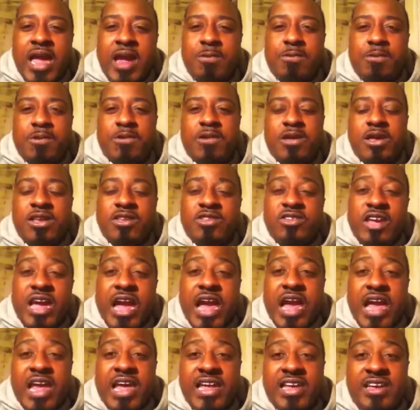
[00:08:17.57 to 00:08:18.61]
April, you
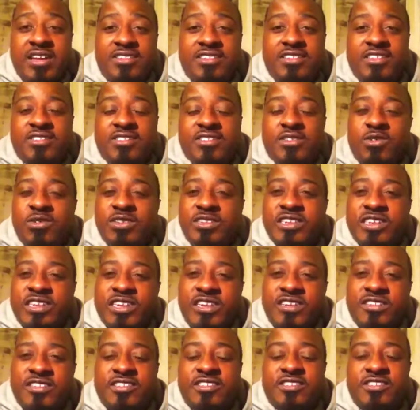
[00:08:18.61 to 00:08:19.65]
got Easter. So it's
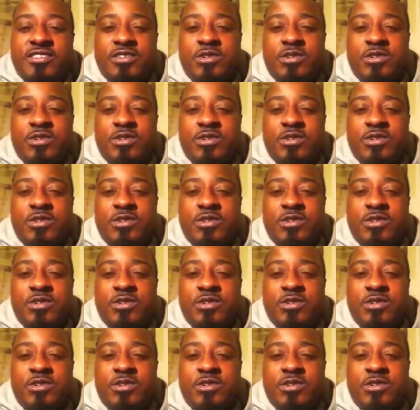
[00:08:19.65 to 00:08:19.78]
the Easter